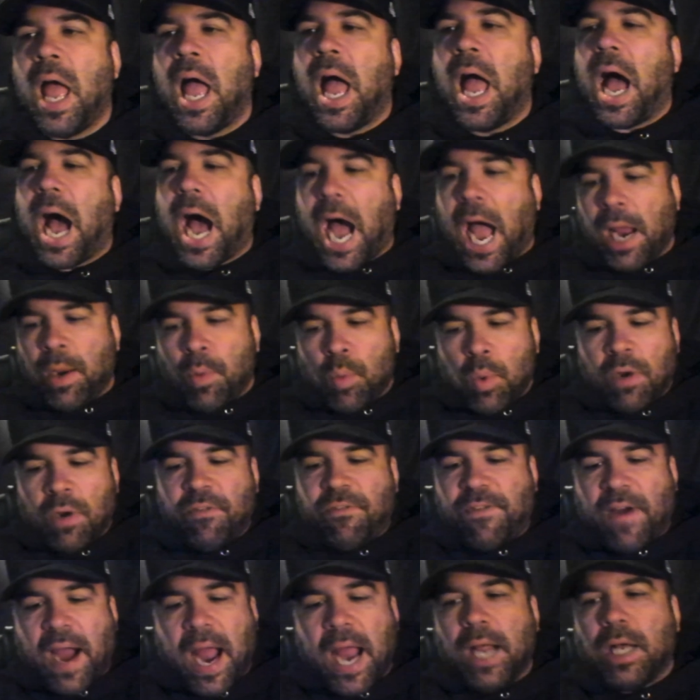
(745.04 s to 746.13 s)
I would
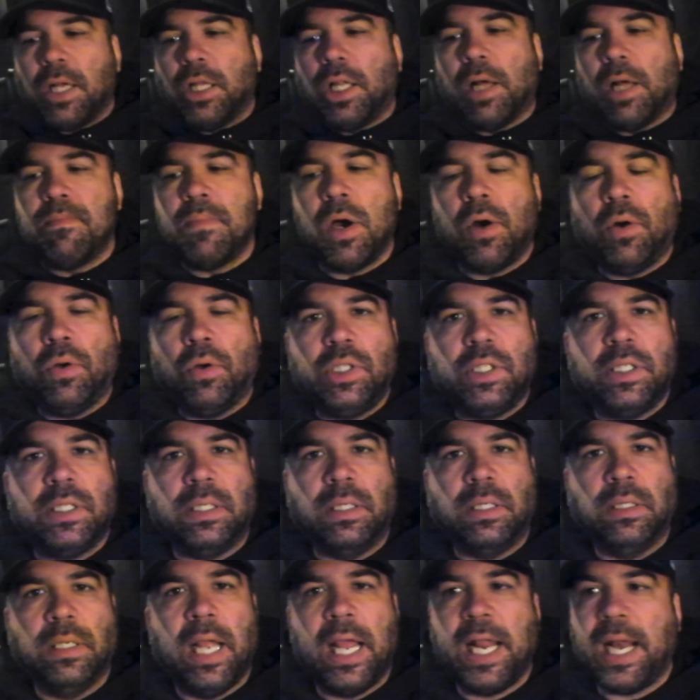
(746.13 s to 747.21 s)
file a motion,
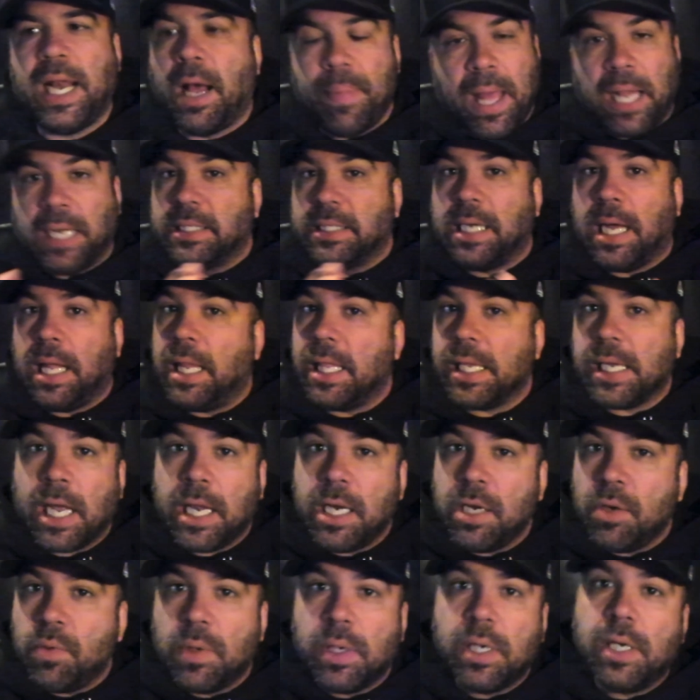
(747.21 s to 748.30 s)
and I'm not telling
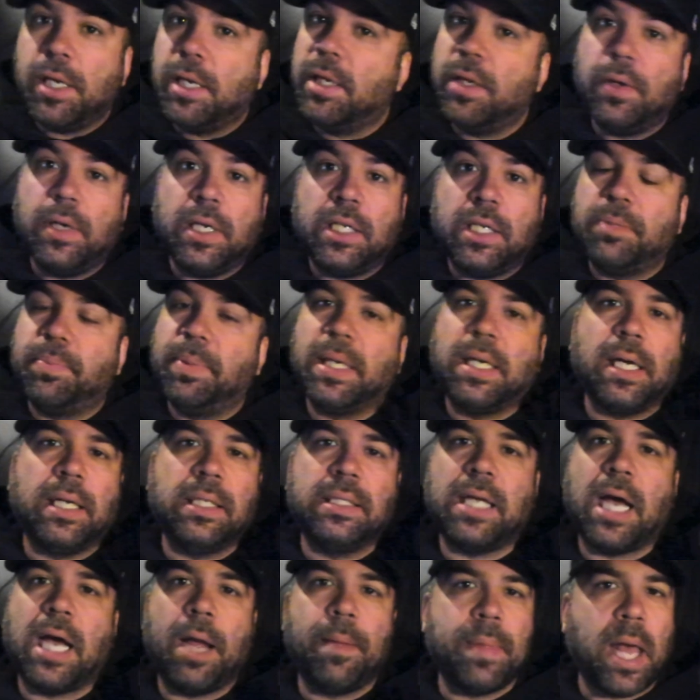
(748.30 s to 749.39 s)
anyone to do this because
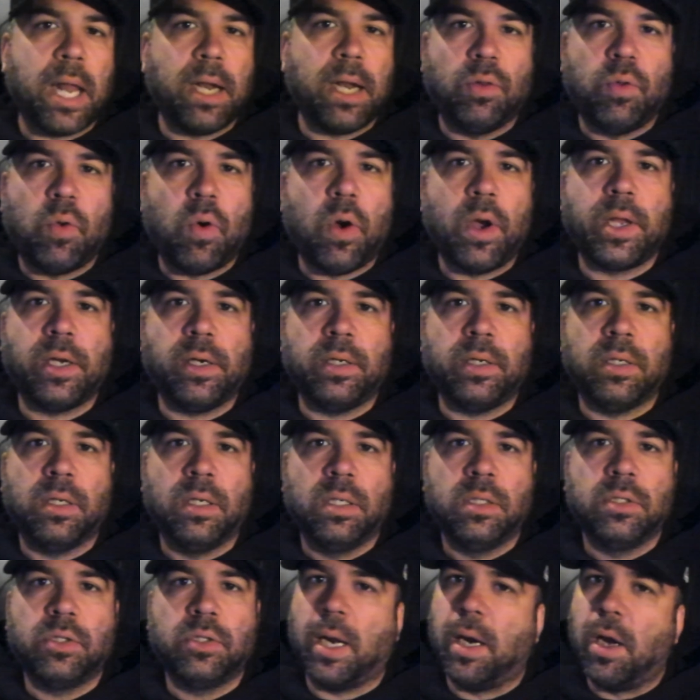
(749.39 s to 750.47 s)
I'm not a lawyer,
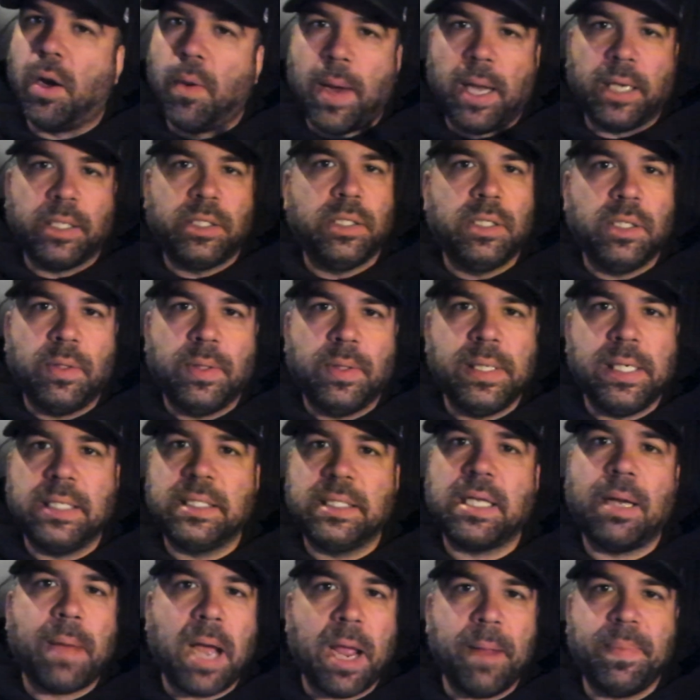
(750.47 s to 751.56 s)
so I don't want you doing this on
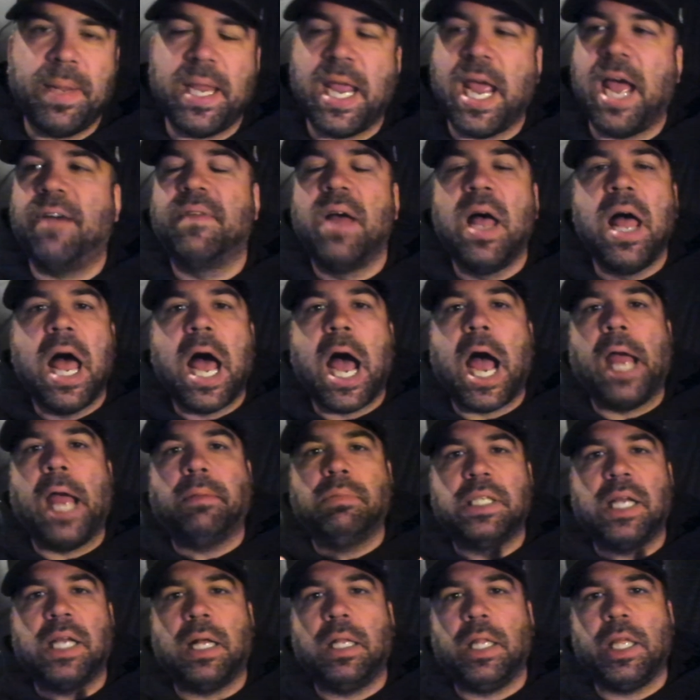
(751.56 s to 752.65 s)
my behalf. I'm
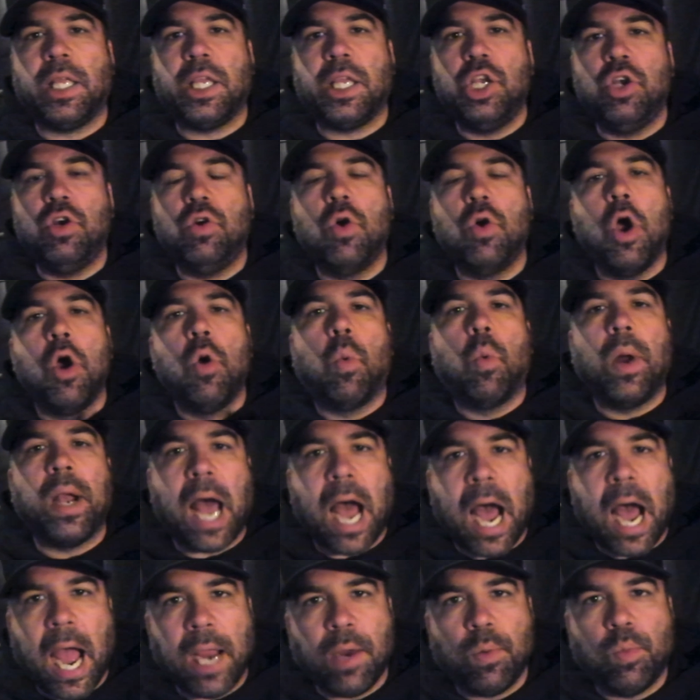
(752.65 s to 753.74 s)
telling you what
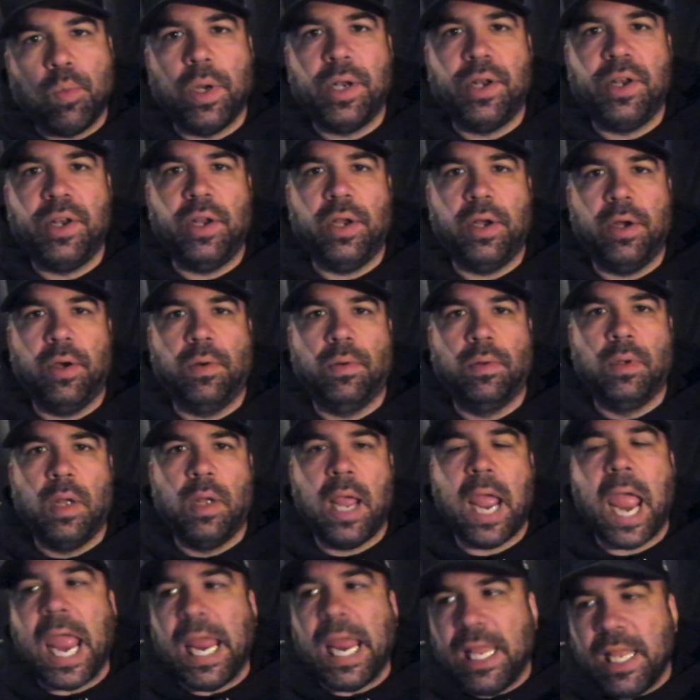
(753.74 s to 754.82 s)
I would do
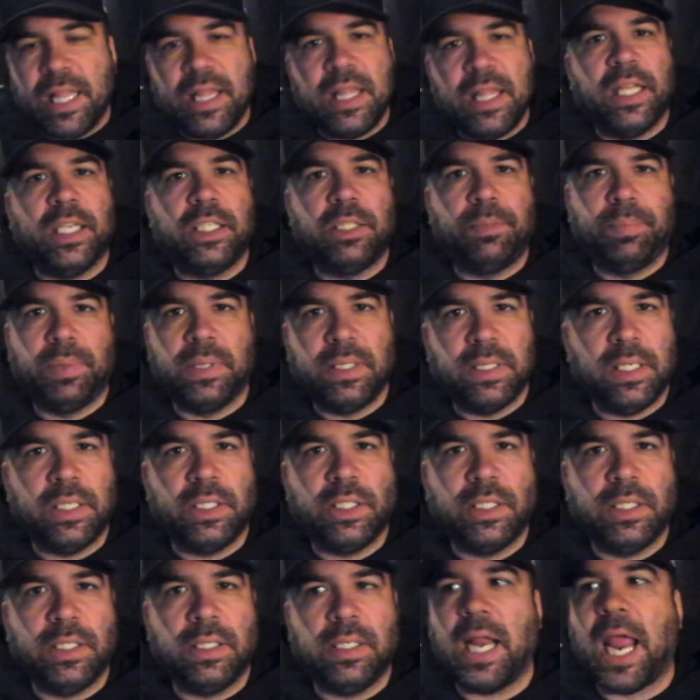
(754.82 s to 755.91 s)
in this
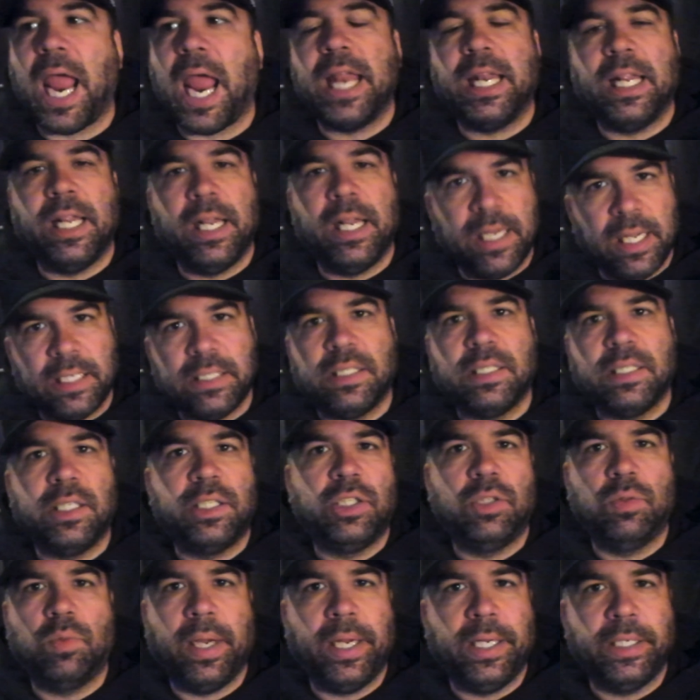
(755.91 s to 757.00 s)
position and in this
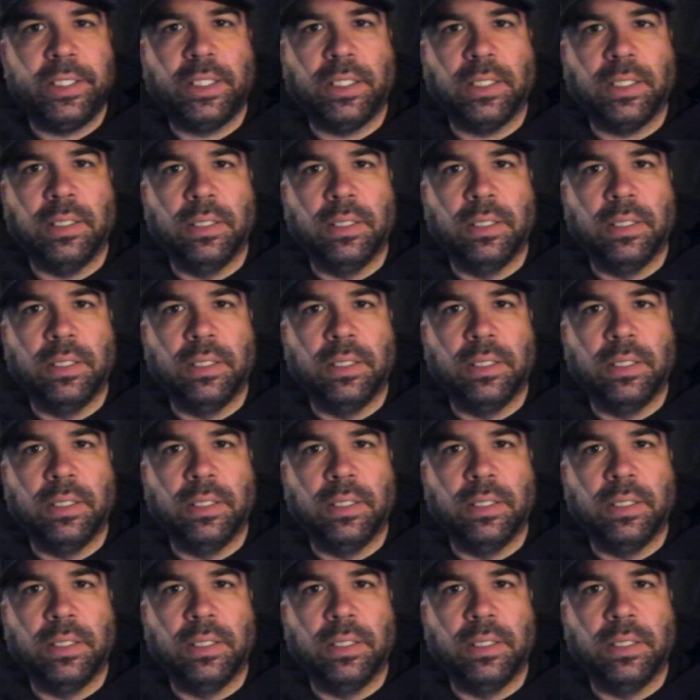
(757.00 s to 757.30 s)
situation.